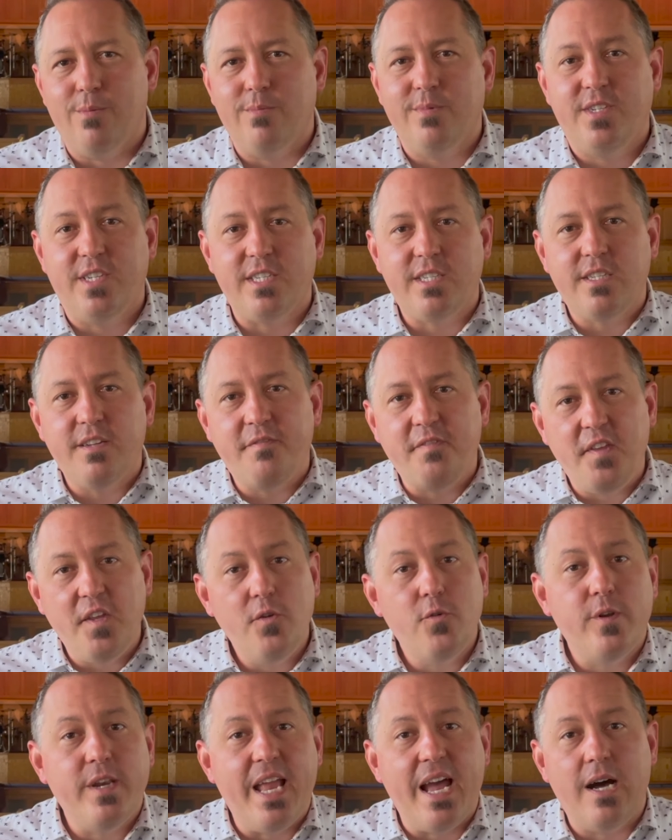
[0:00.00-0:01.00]
Just a
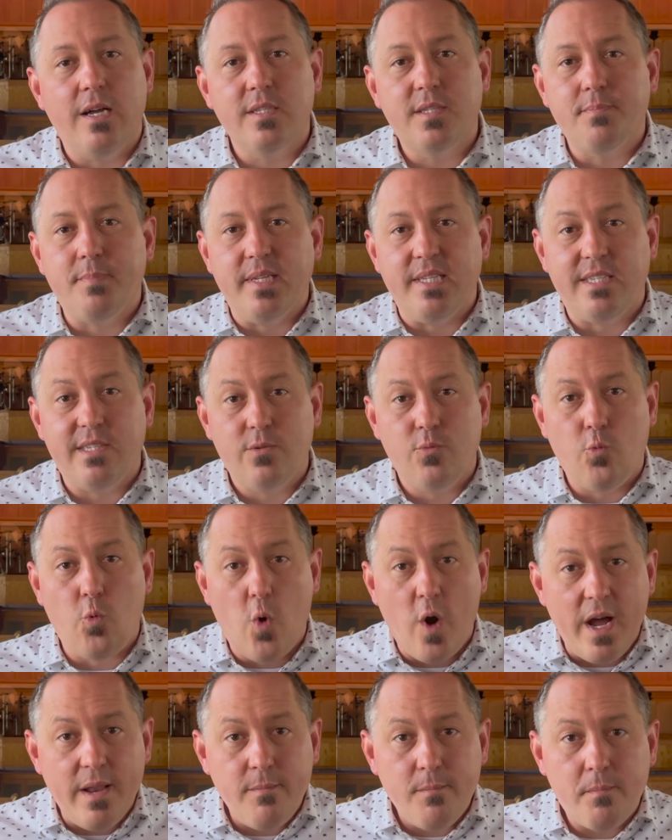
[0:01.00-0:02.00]
few announcements.
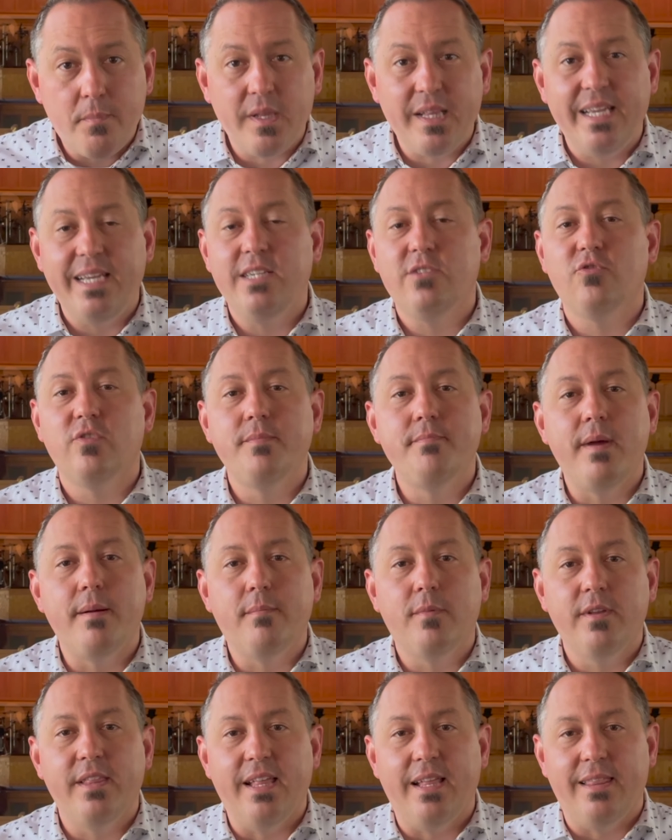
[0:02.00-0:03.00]
One, please
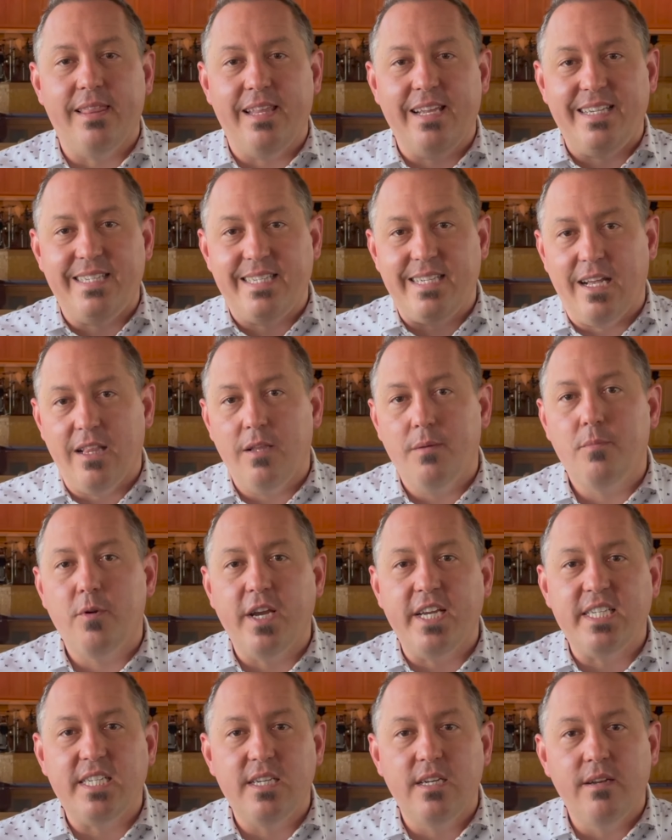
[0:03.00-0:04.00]
remember that the
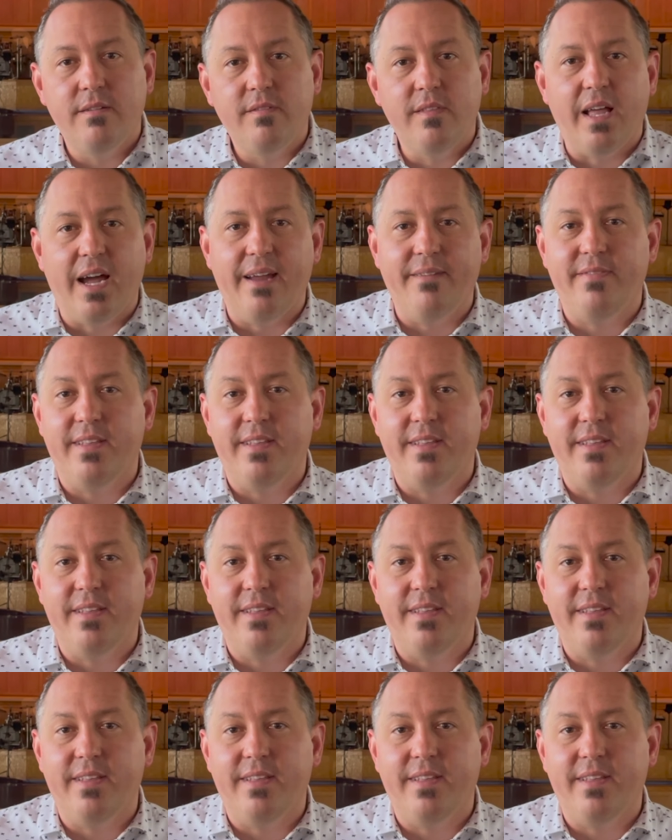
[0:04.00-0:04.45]
celebration of life,